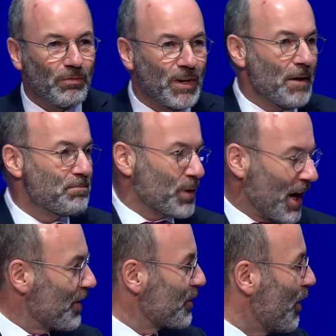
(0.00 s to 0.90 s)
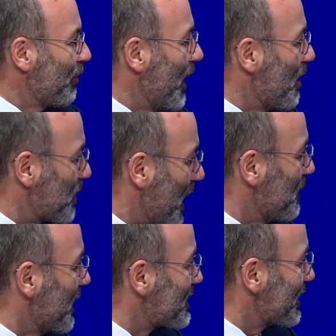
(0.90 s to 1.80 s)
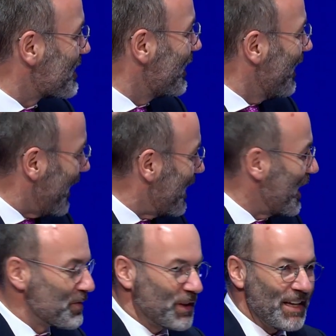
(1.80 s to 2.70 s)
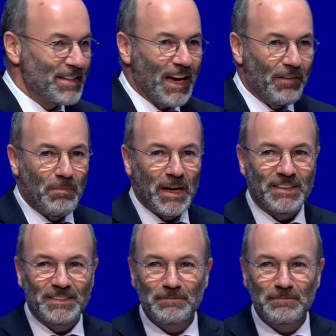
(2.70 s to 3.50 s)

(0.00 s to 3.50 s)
we are proud of our Prime Ministers and Head of States and Government.